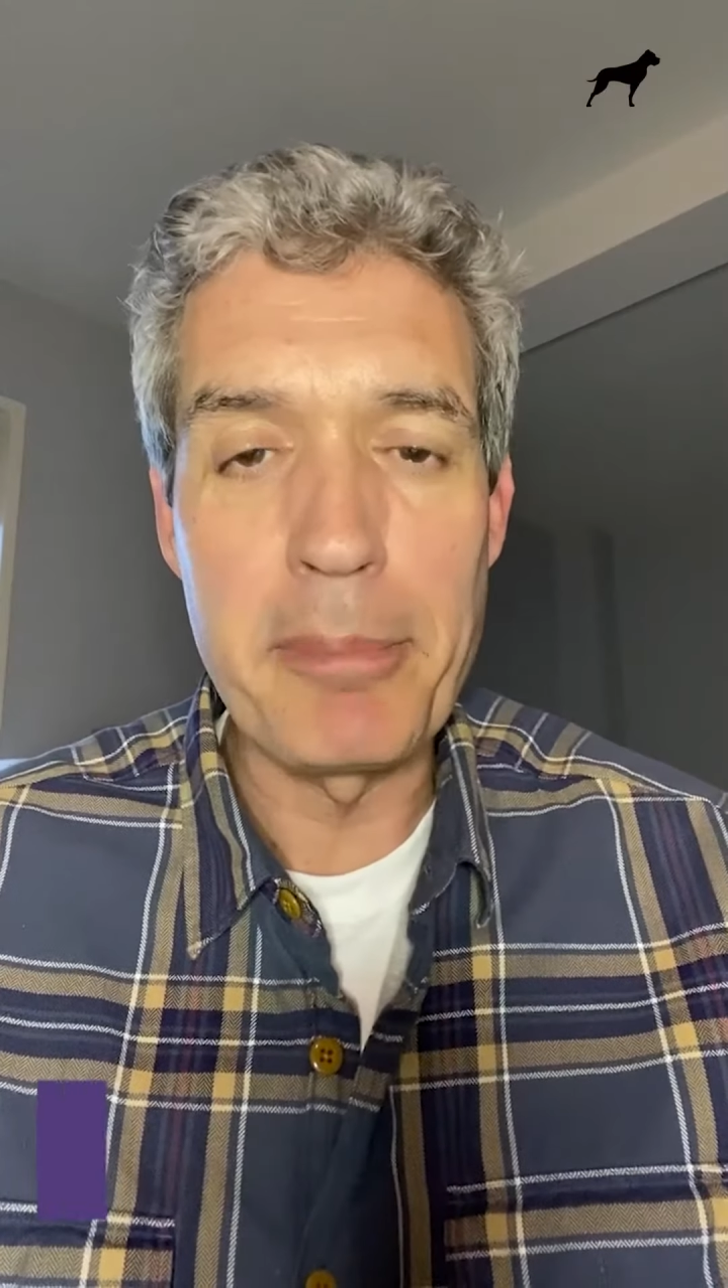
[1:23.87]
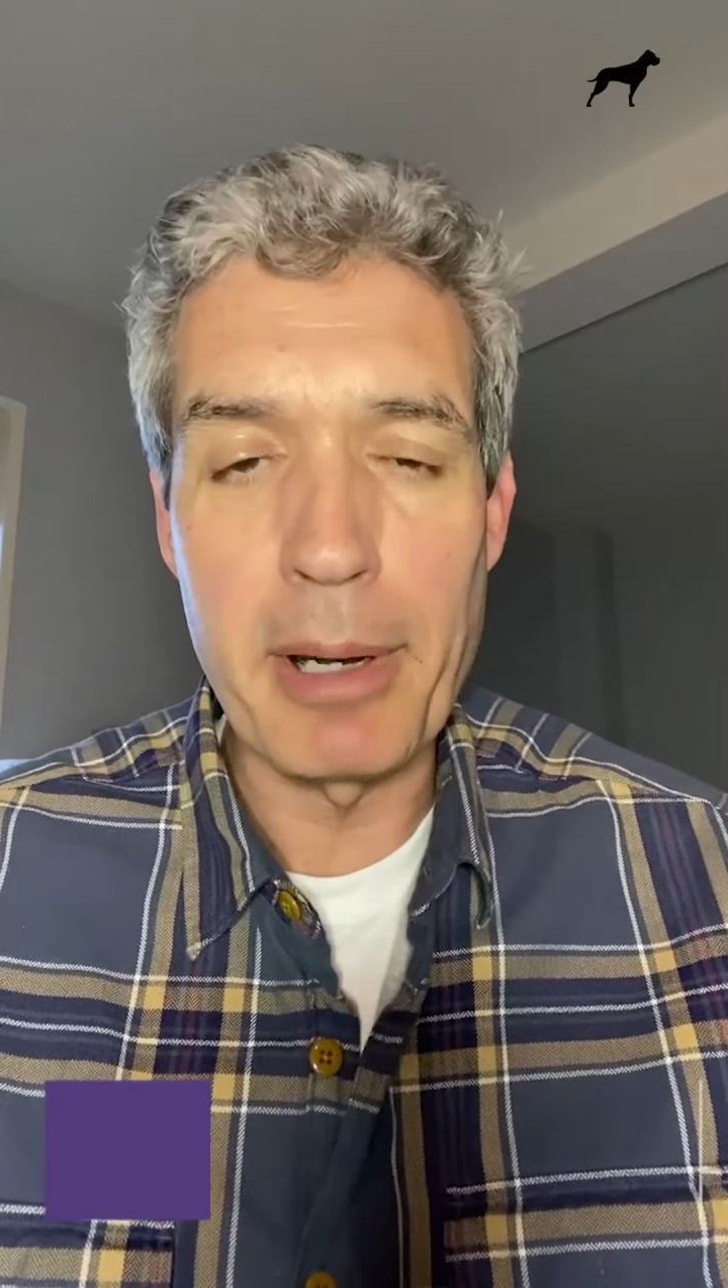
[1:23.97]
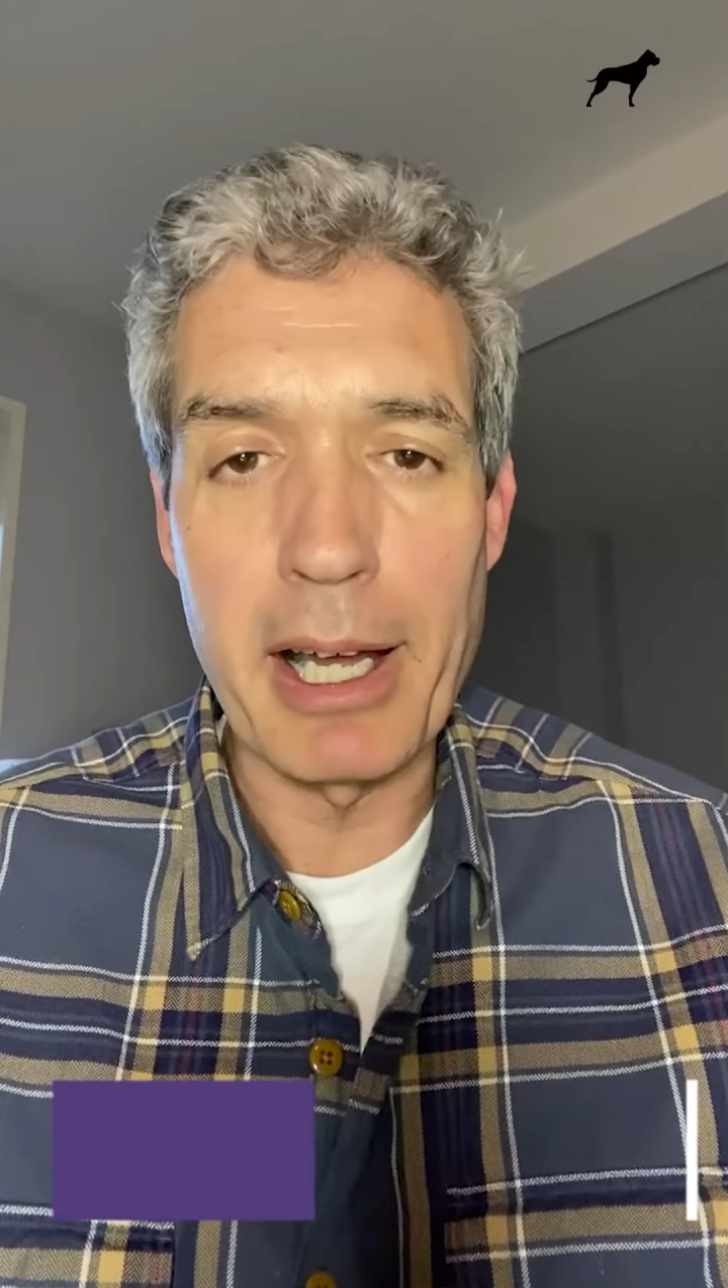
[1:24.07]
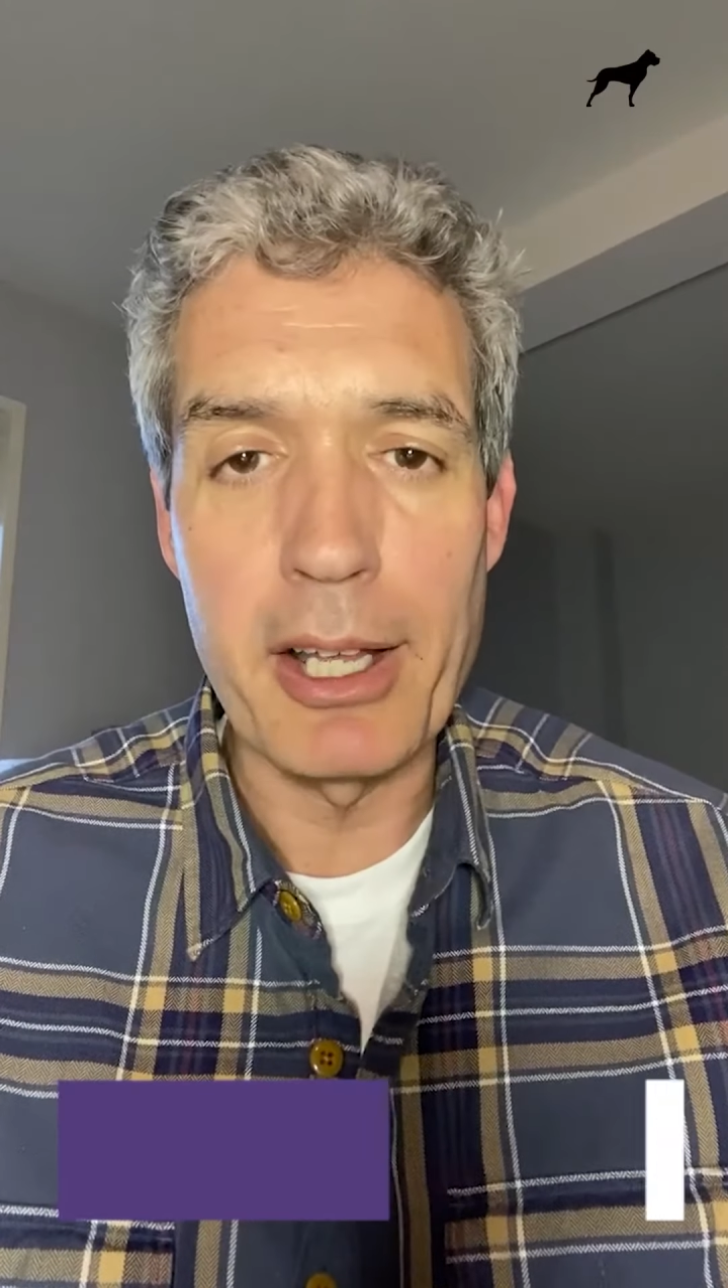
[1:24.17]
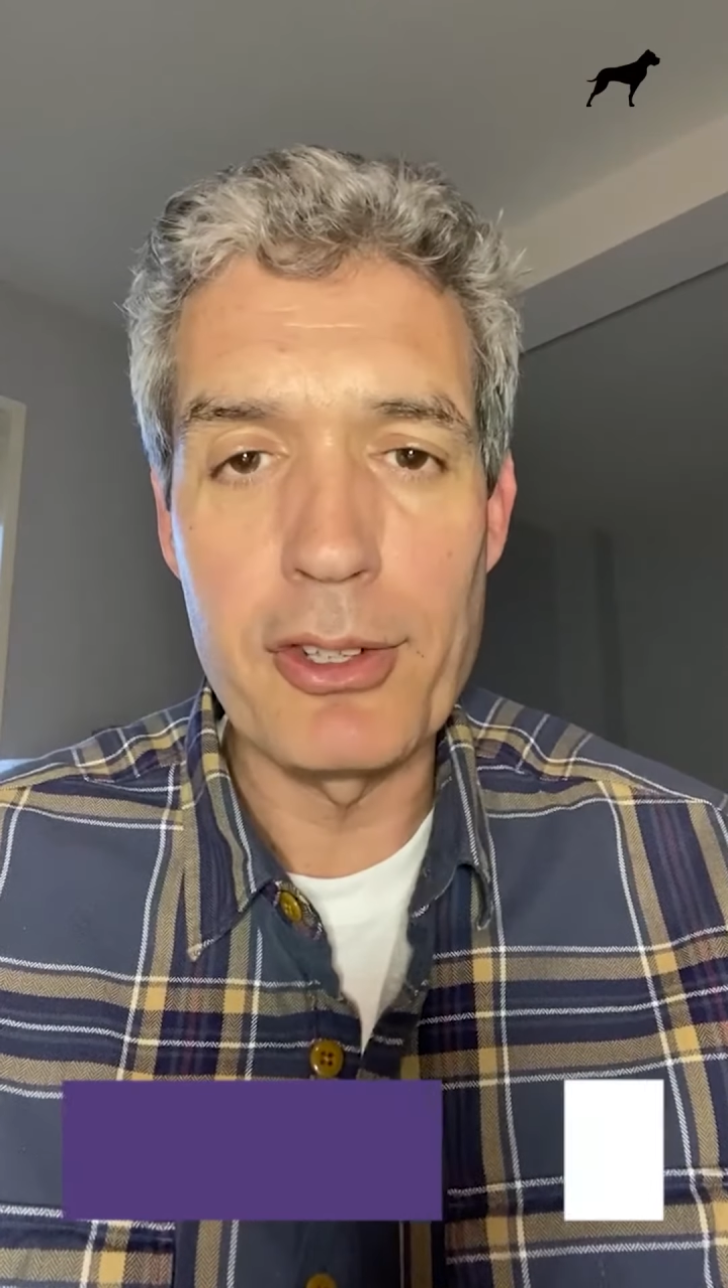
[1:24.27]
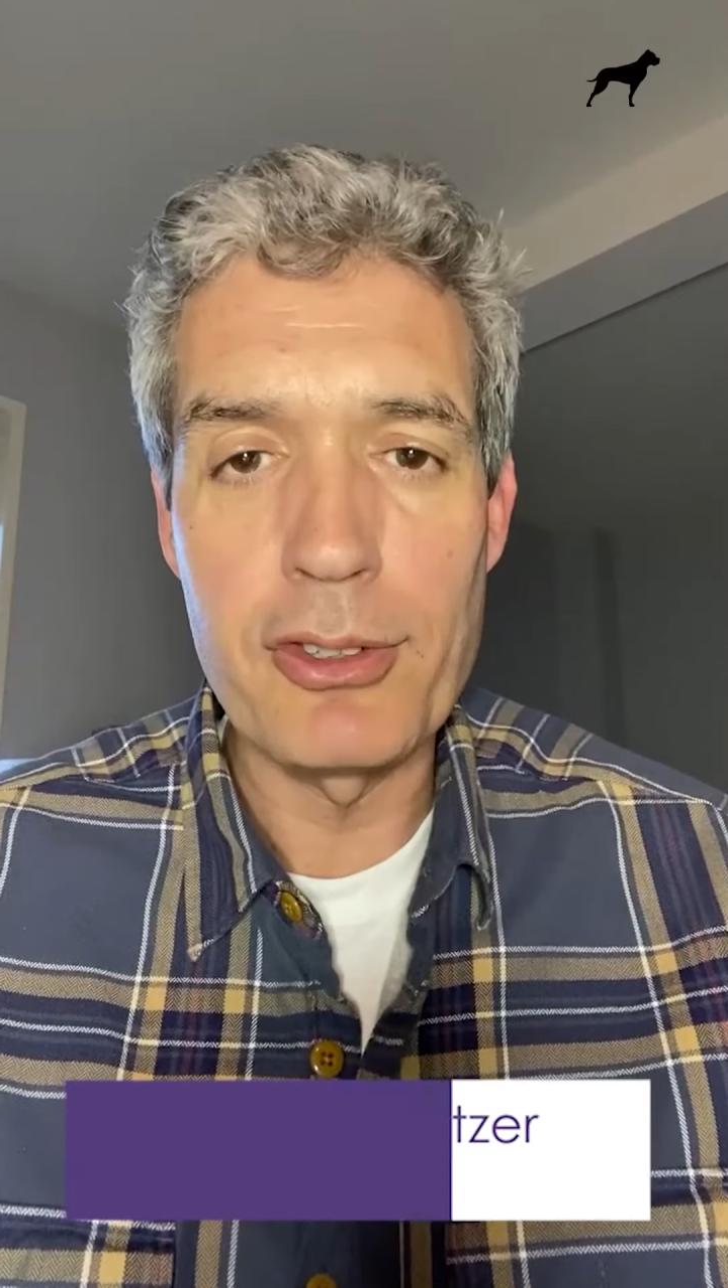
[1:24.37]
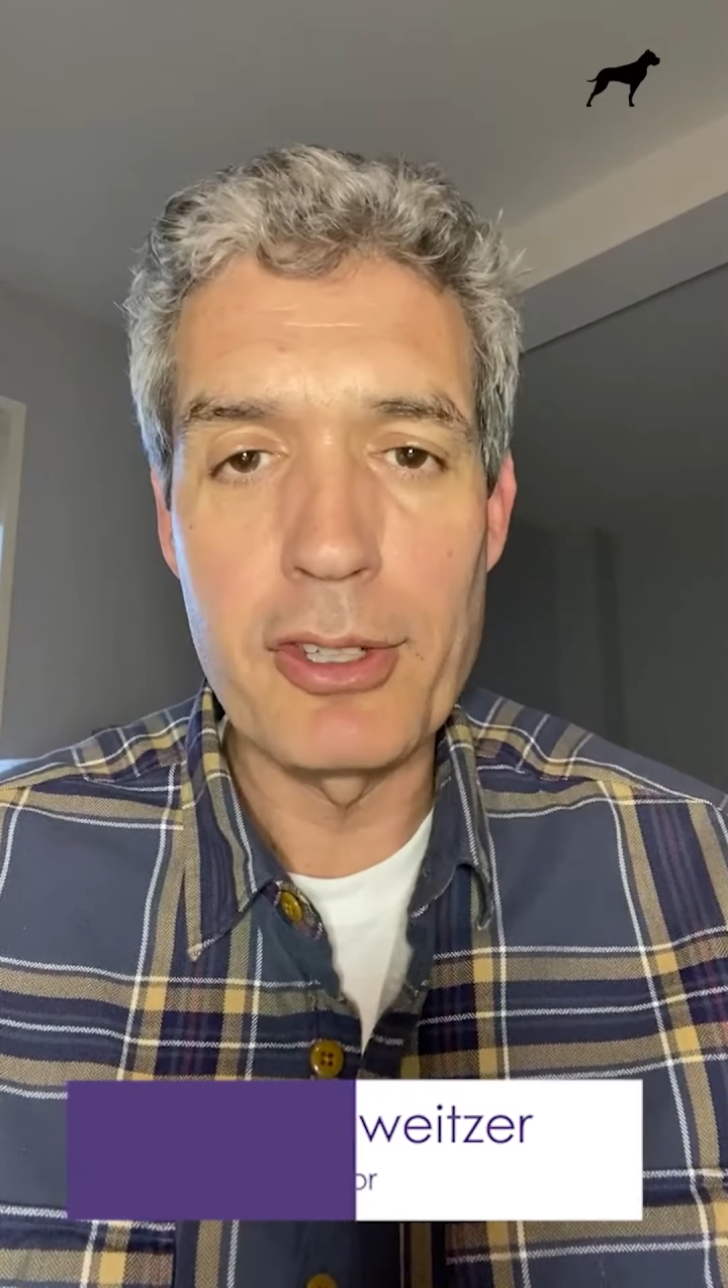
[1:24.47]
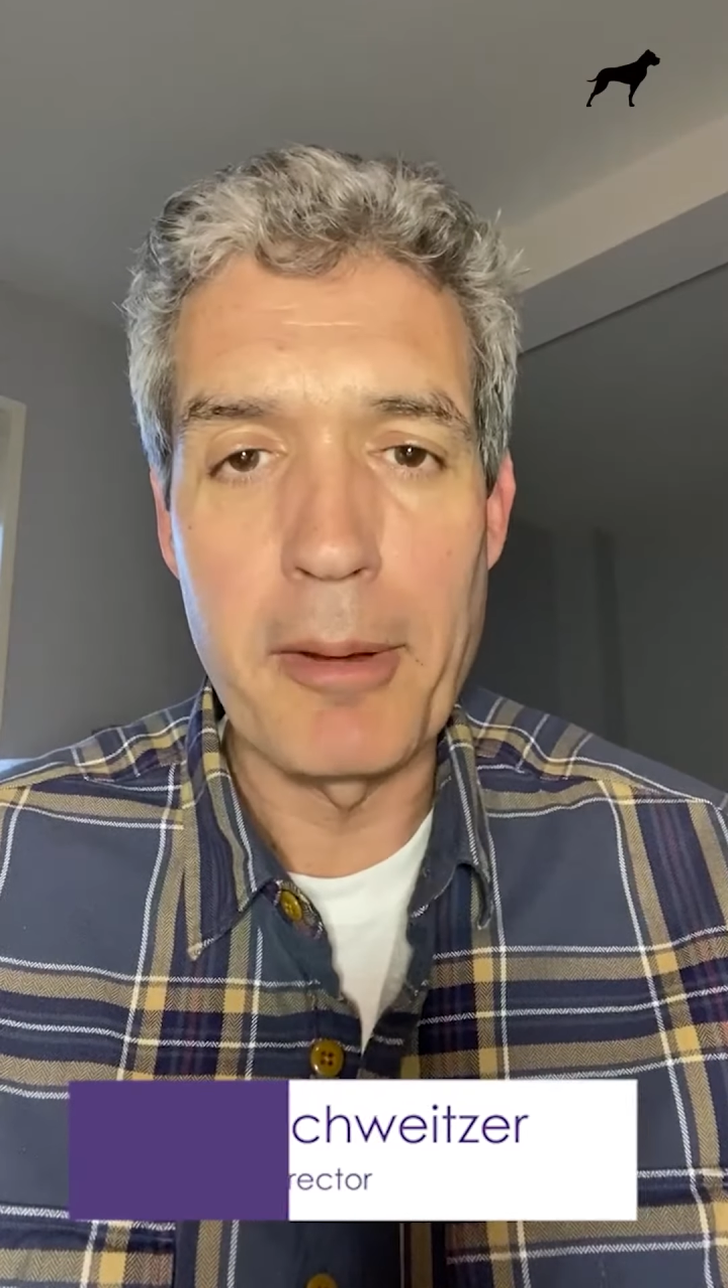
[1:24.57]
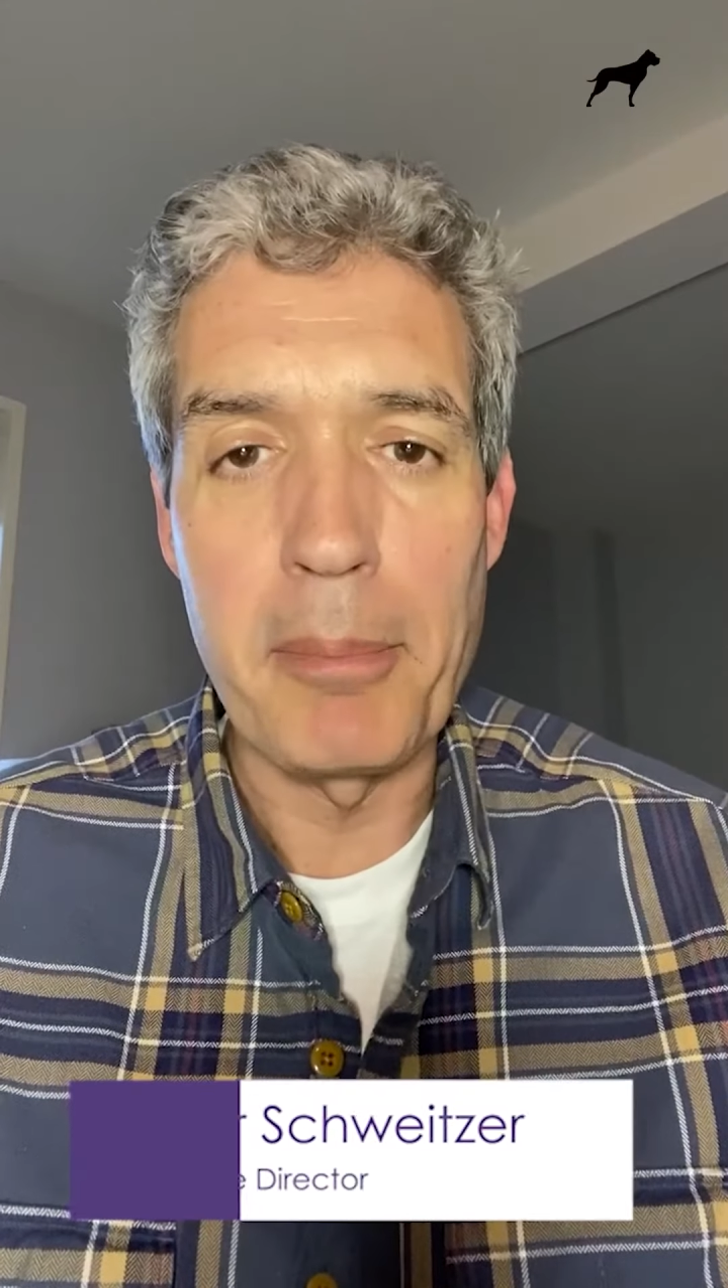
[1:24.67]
bias